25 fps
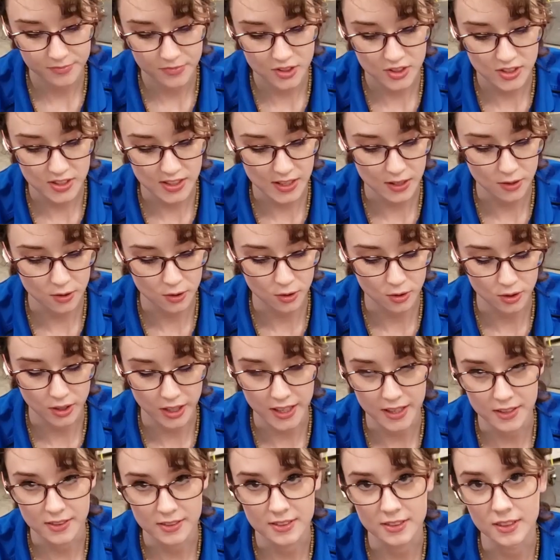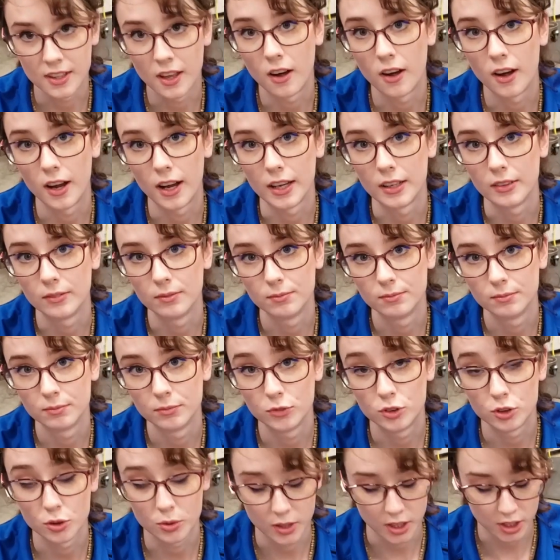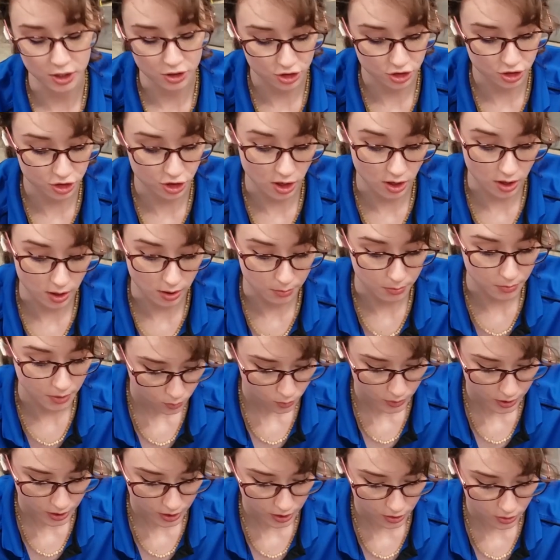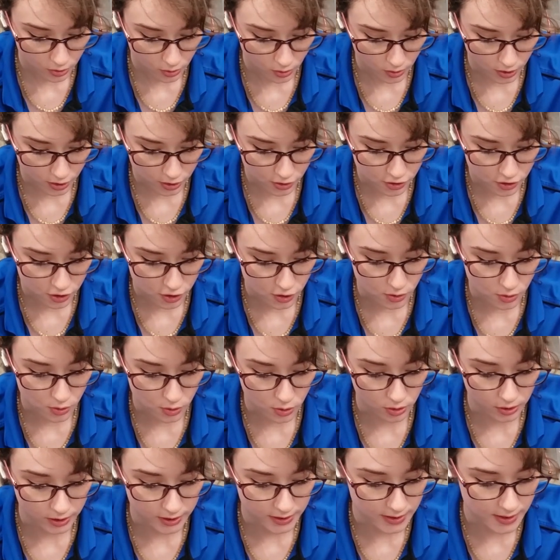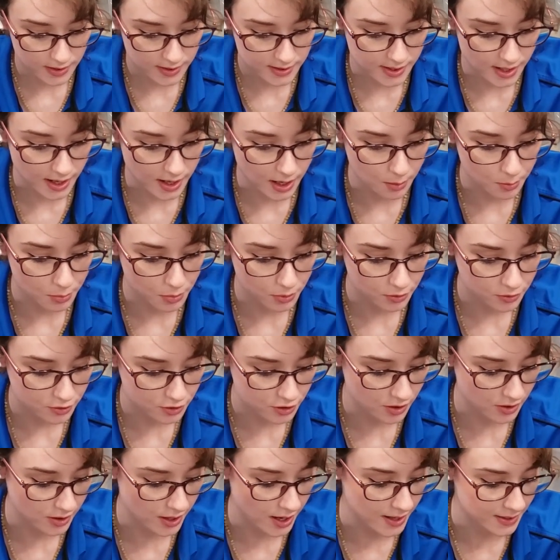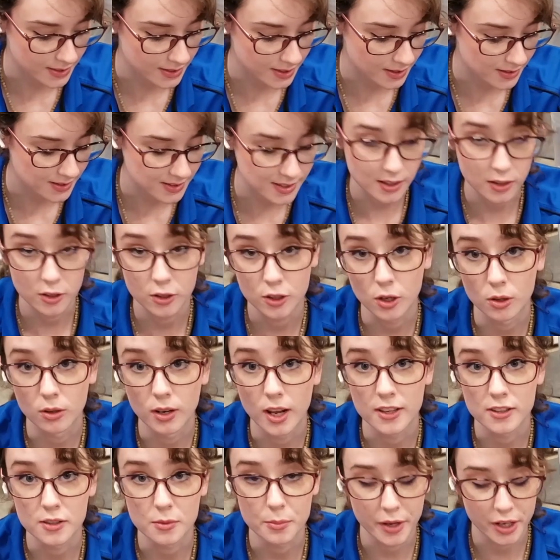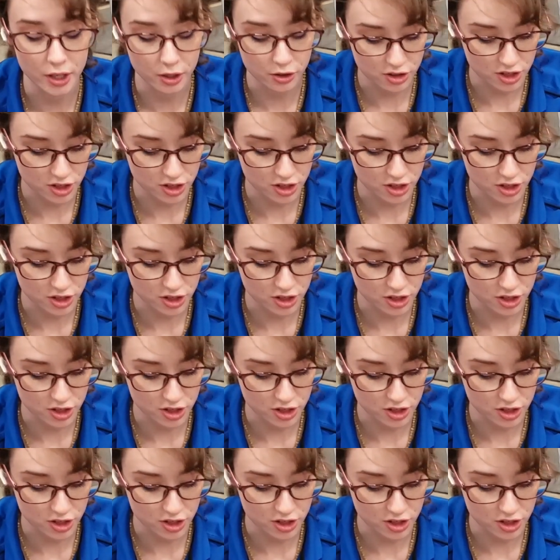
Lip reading: seal is not doing its job. We're going to clean this up so that the silicone has a better